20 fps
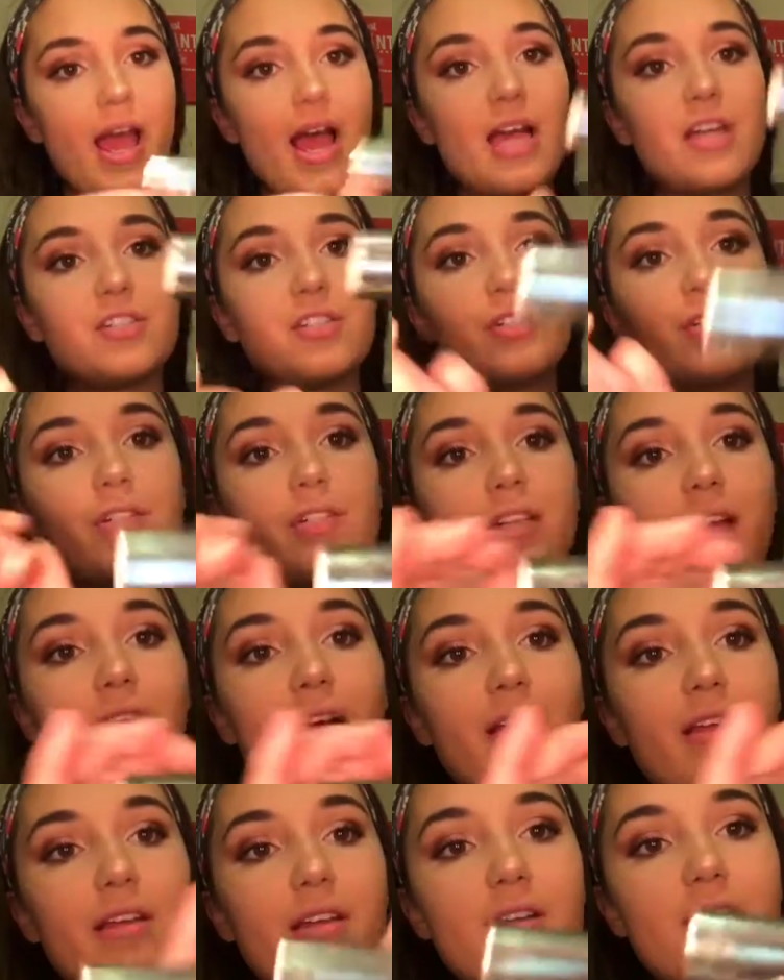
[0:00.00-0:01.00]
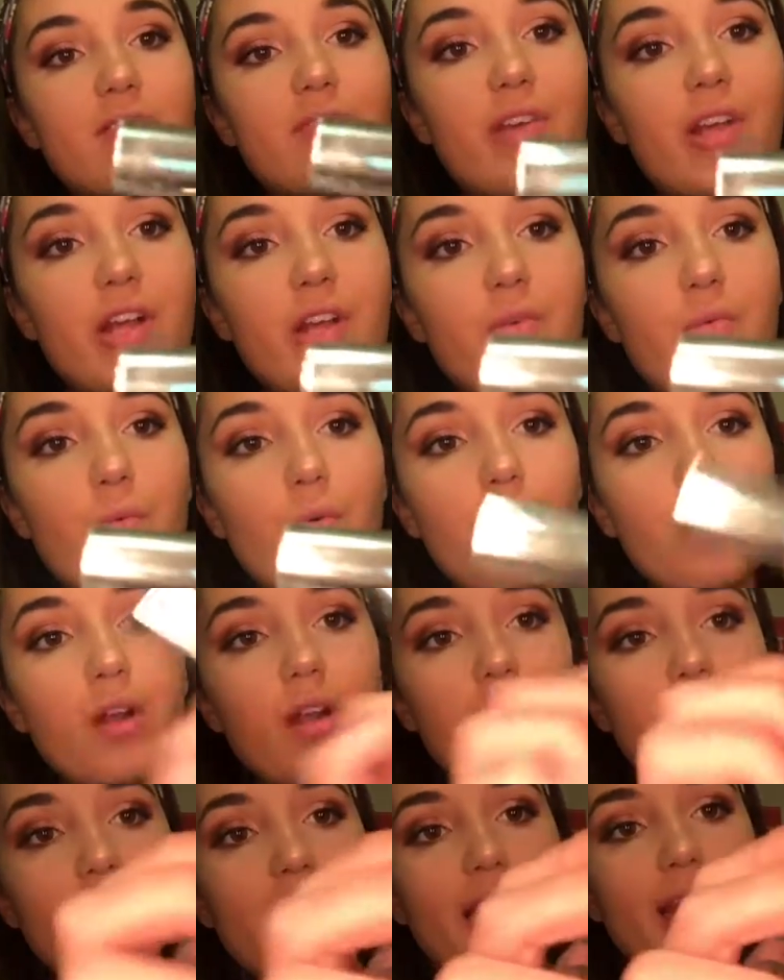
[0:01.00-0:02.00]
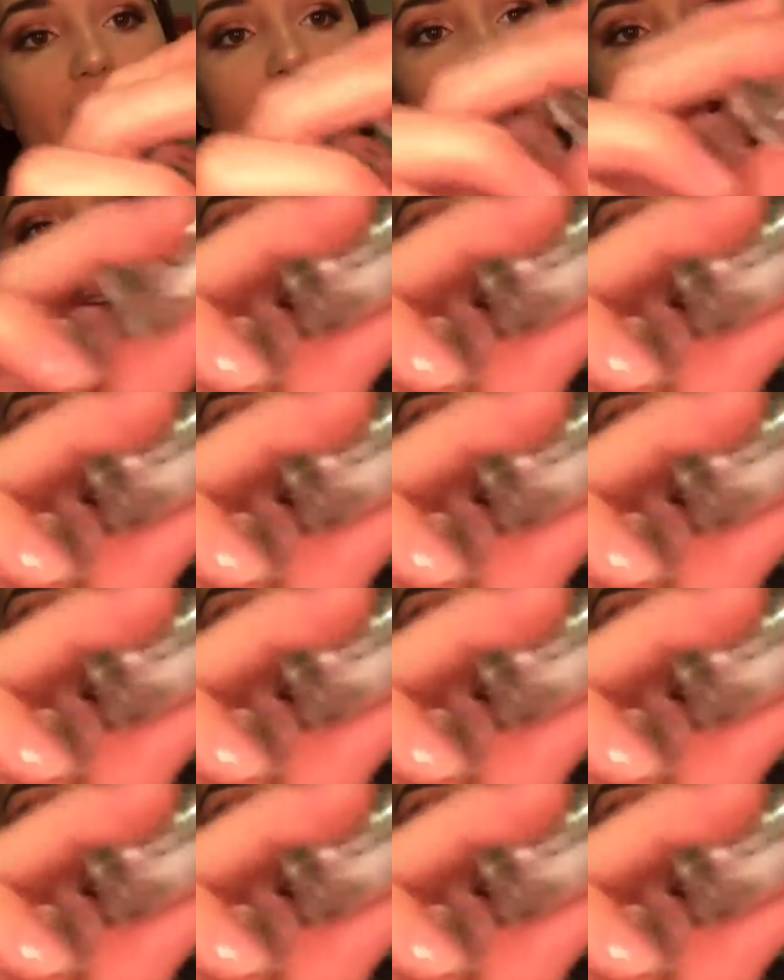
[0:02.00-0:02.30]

As you can tell, it is very worn, and